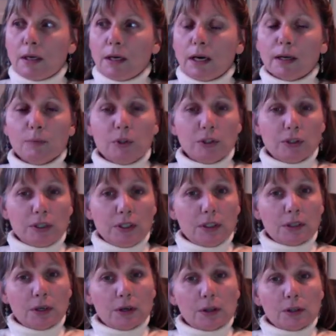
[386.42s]
I'm choosing to
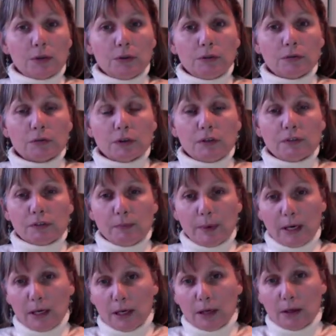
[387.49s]
go gluten-free for
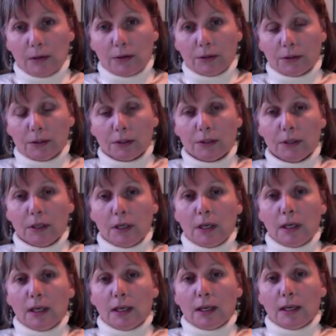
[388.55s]
my health,
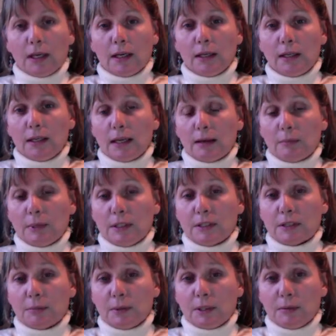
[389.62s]
and that means
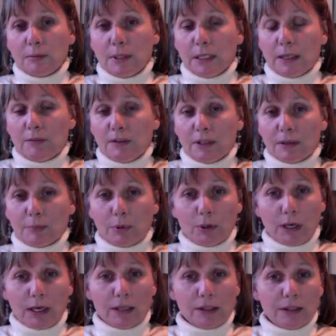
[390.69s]
I'm going to be giving up a
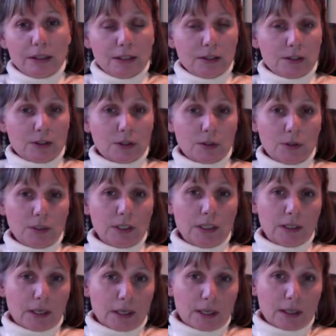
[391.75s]
lot of things,
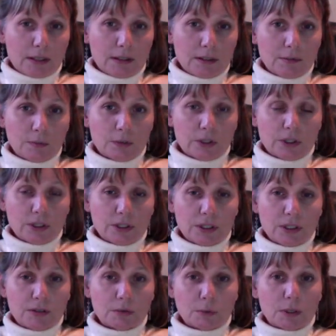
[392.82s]
including naan, which
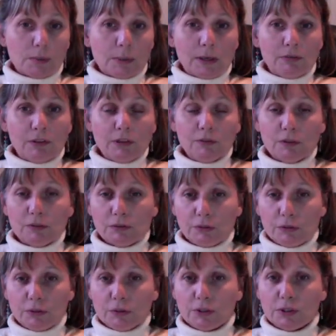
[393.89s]
is one of my favorite
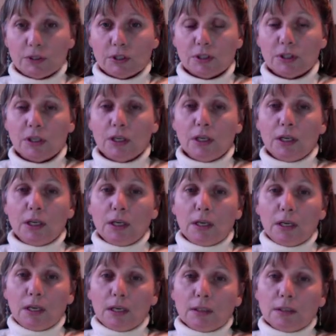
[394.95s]
foods.
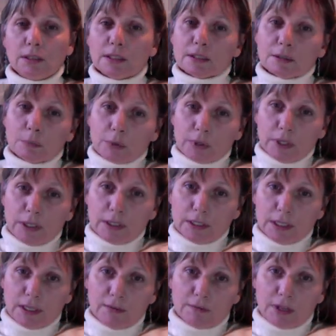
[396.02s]
Disappointed to
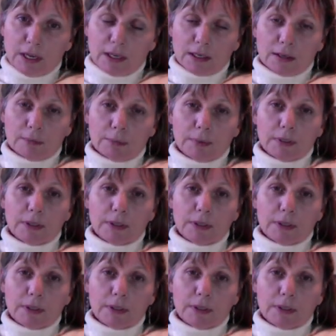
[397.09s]
give that up.